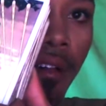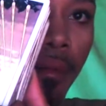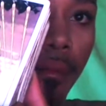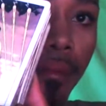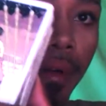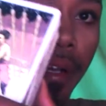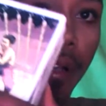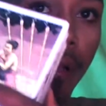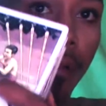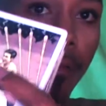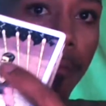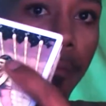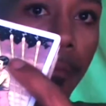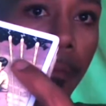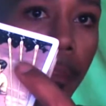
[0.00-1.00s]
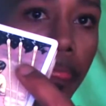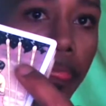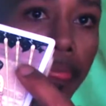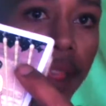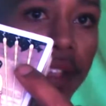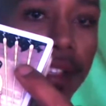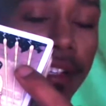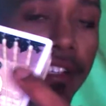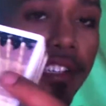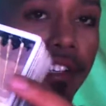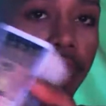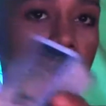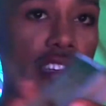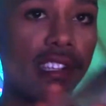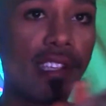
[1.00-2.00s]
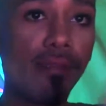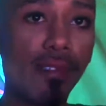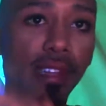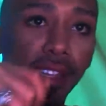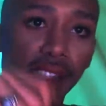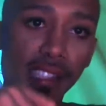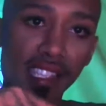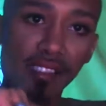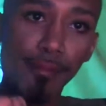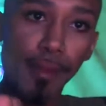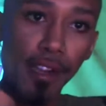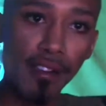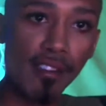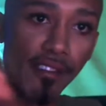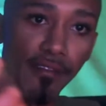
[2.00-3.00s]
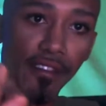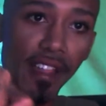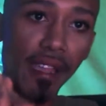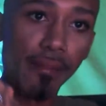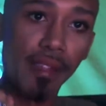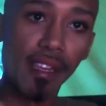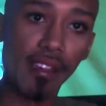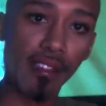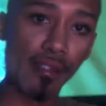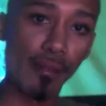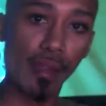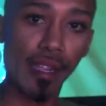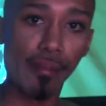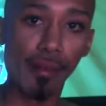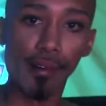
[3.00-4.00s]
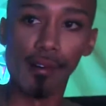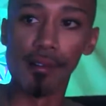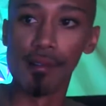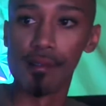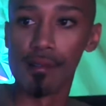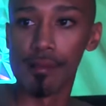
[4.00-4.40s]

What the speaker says: but essentially you're someone that can spark the flame in other people.